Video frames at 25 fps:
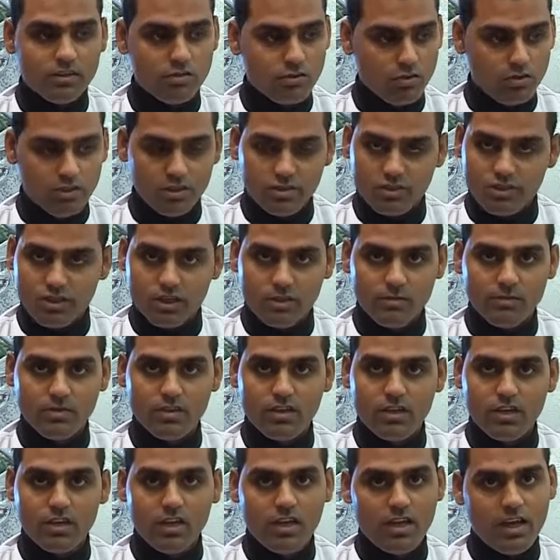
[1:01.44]
It's only steamed
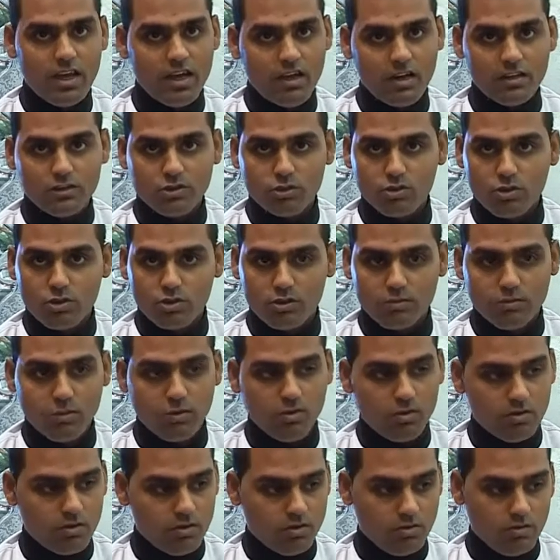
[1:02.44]
and sauce
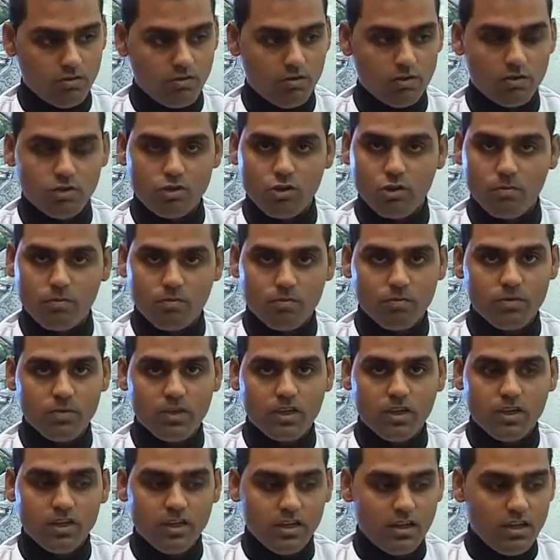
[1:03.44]
poured on top.
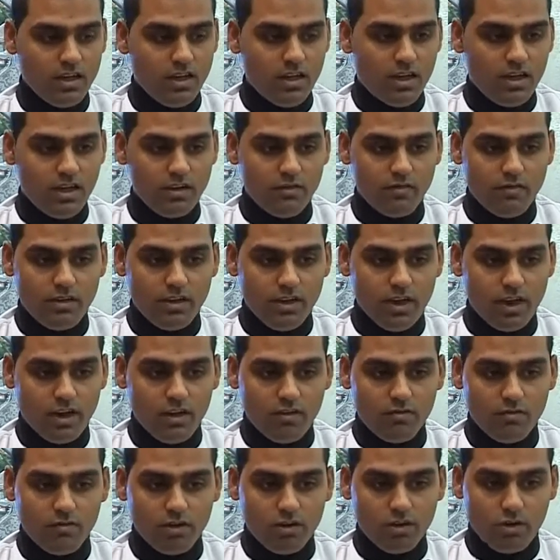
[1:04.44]
And we
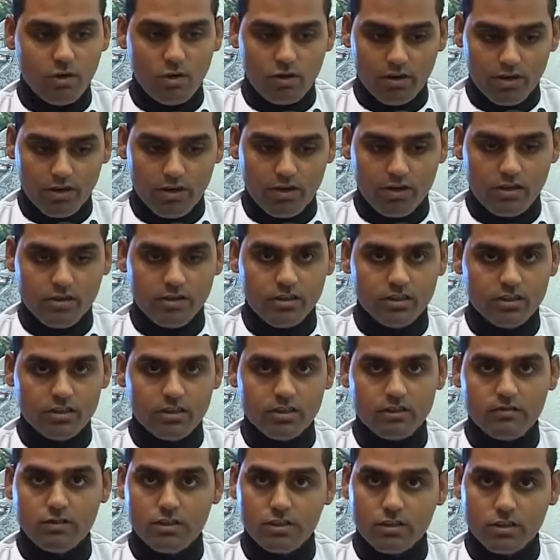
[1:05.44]
have continental
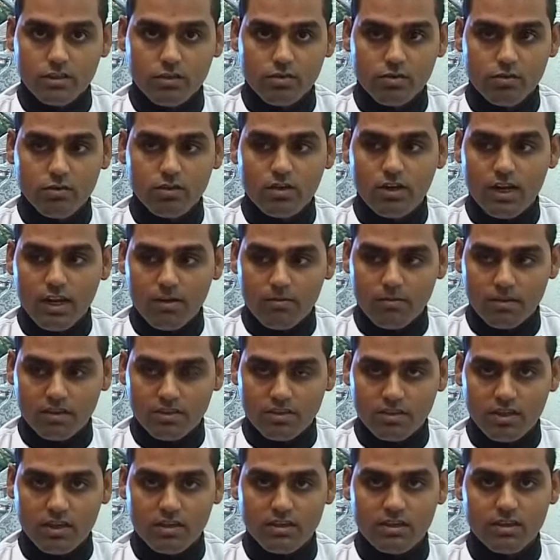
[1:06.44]
dishes which include lamb
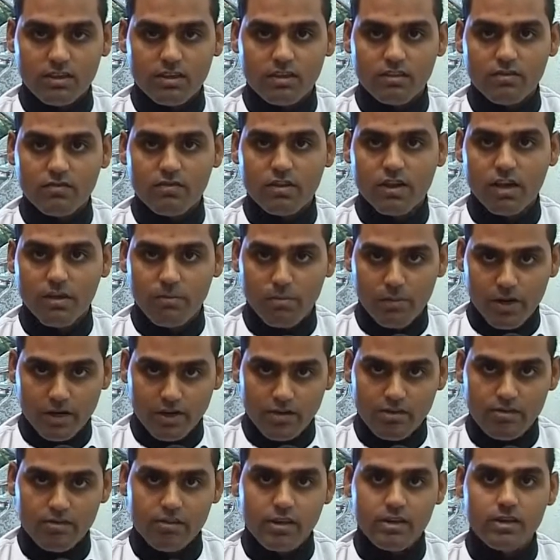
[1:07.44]
lasagna. We have
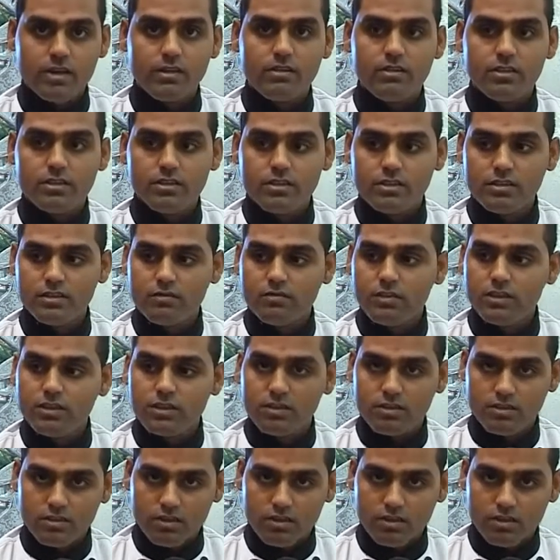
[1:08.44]
Mediterranean dishes which is